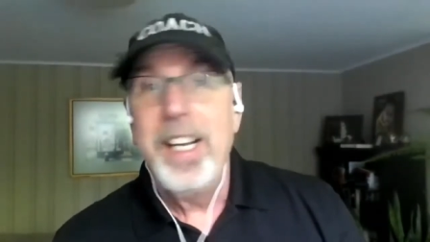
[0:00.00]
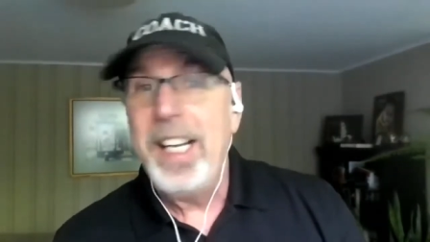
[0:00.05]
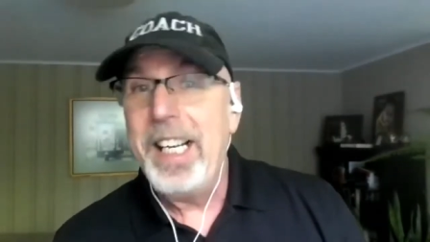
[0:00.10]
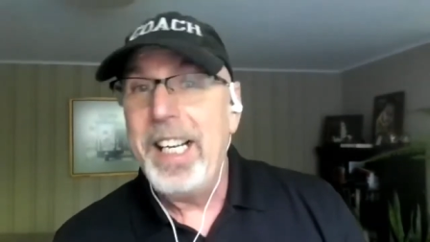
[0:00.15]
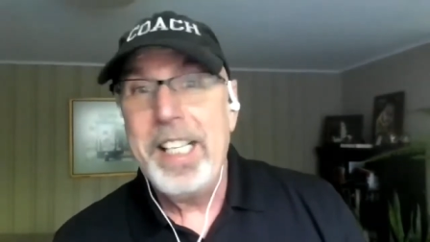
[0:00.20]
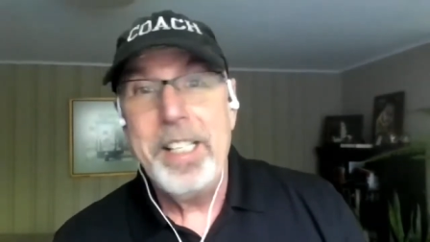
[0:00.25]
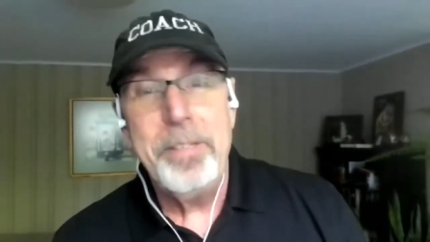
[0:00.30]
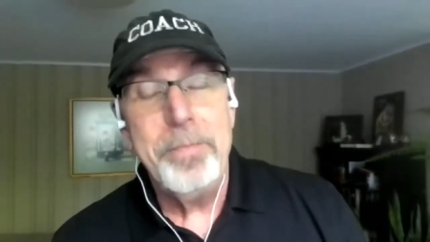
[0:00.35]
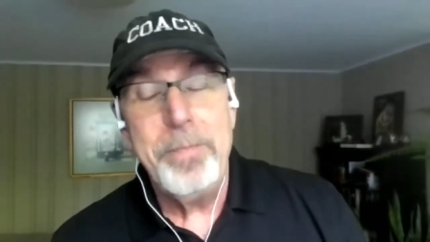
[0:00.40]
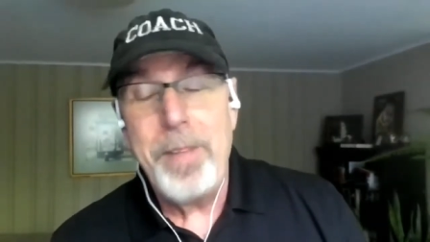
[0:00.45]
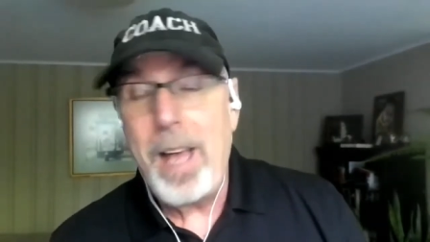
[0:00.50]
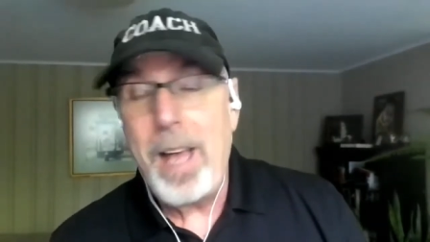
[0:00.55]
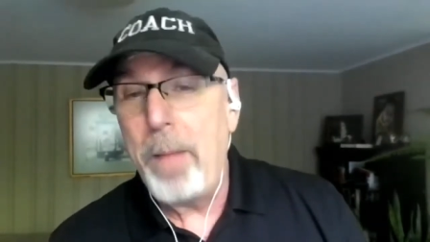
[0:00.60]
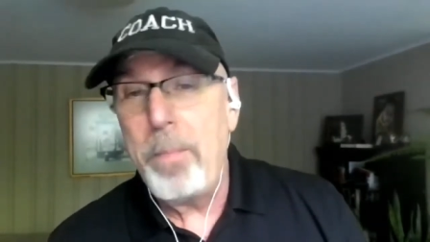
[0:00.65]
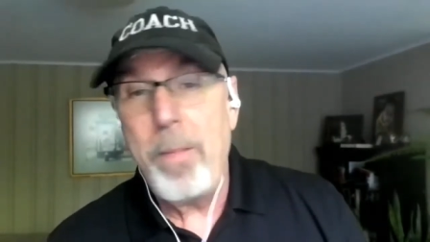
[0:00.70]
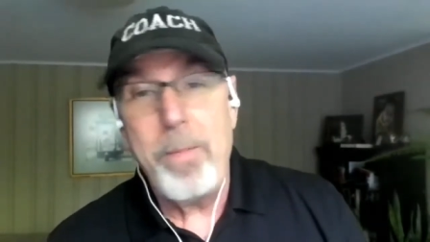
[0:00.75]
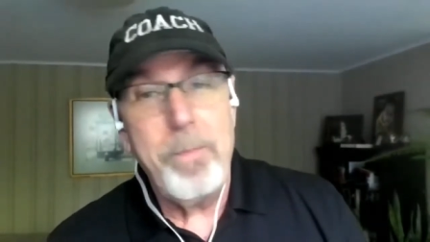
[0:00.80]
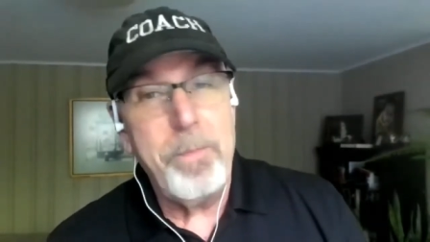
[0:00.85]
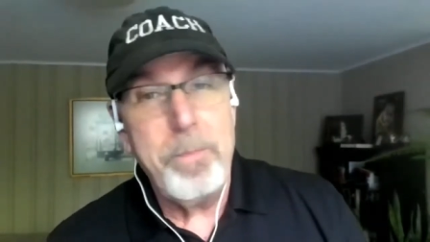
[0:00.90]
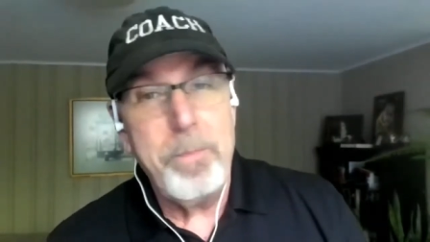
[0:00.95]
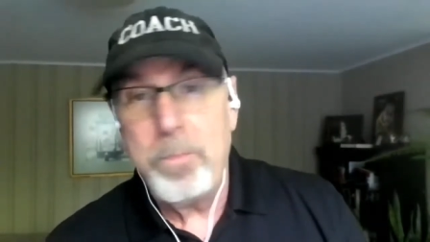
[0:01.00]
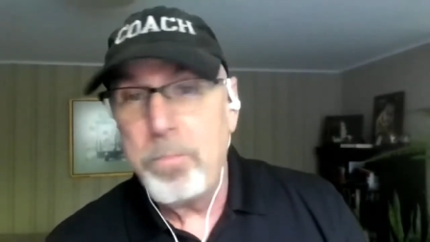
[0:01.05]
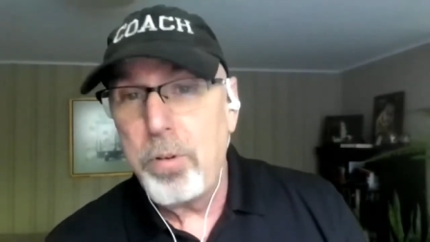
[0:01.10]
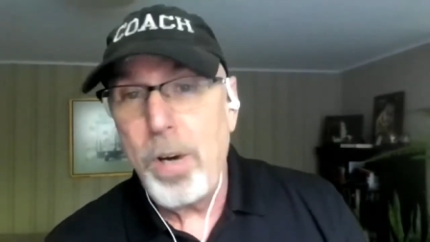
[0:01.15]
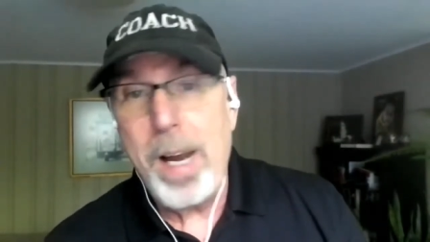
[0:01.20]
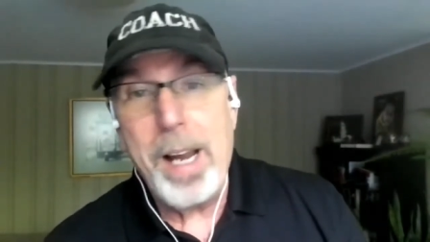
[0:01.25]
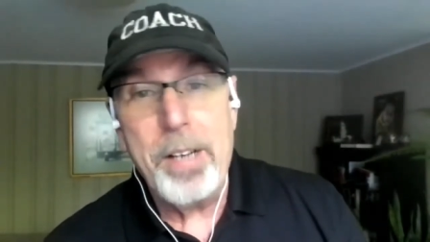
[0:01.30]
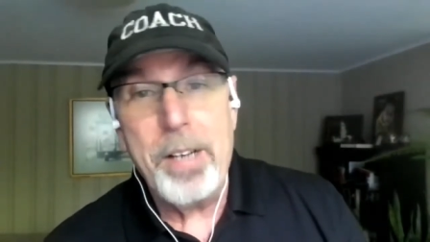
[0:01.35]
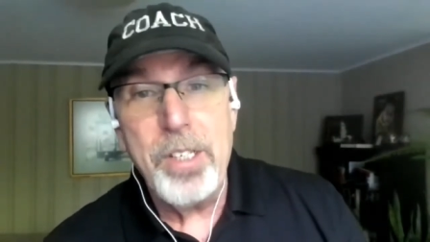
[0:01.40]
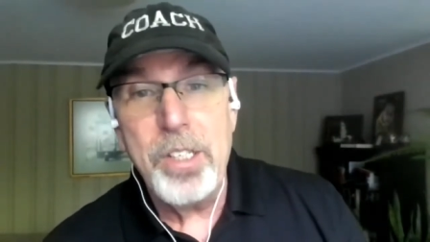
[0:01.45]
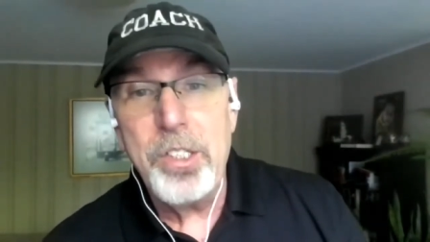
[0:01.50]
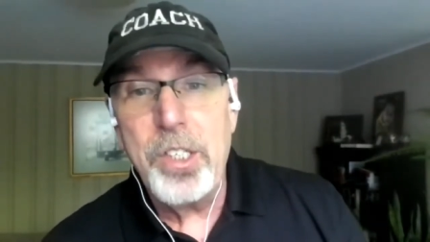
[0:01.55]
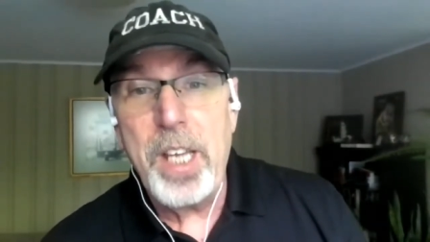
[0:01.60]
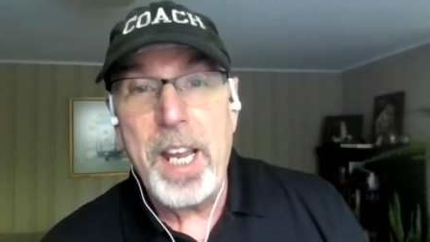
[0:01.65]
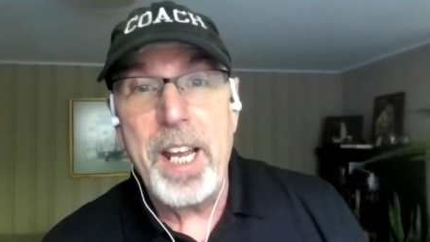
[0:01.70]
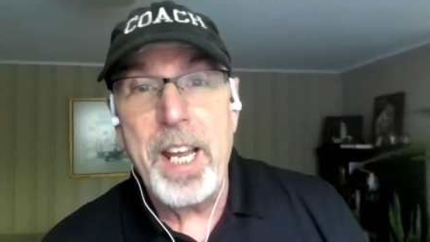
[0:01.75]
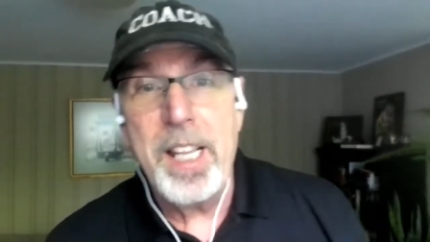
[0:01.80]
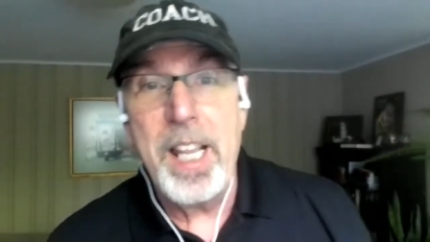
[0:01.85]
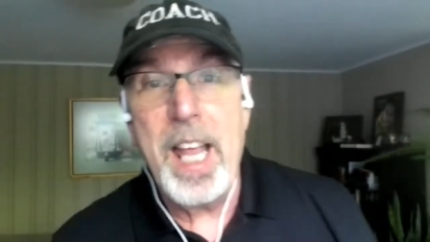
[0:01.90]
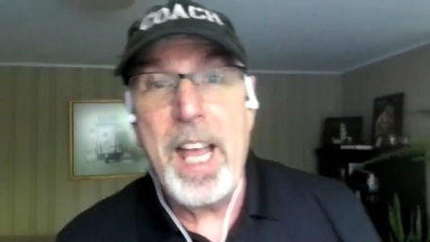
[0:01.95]
Uh, I'm proud to say
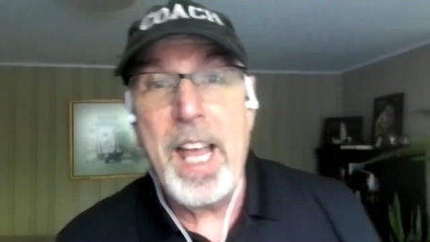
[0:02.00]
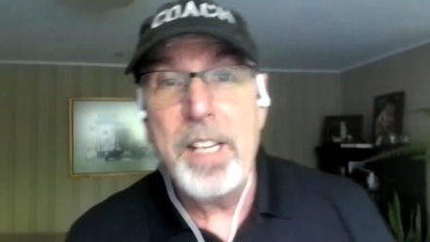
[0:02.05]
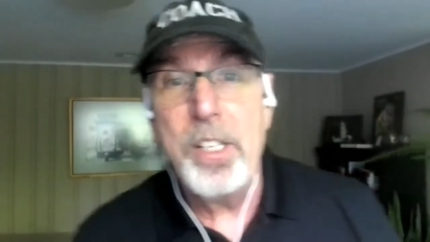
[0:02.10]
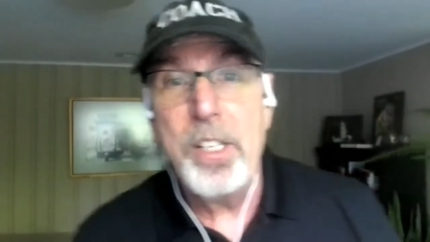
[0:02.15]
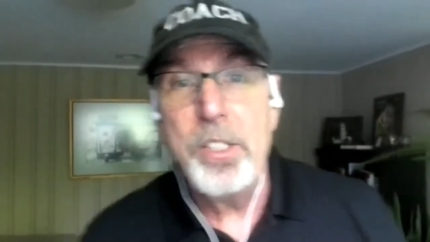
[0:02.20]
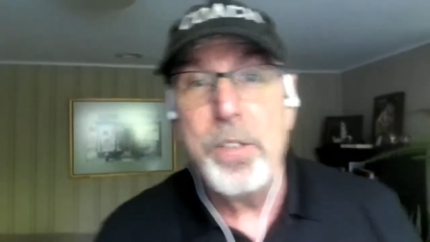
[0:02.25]
Alain is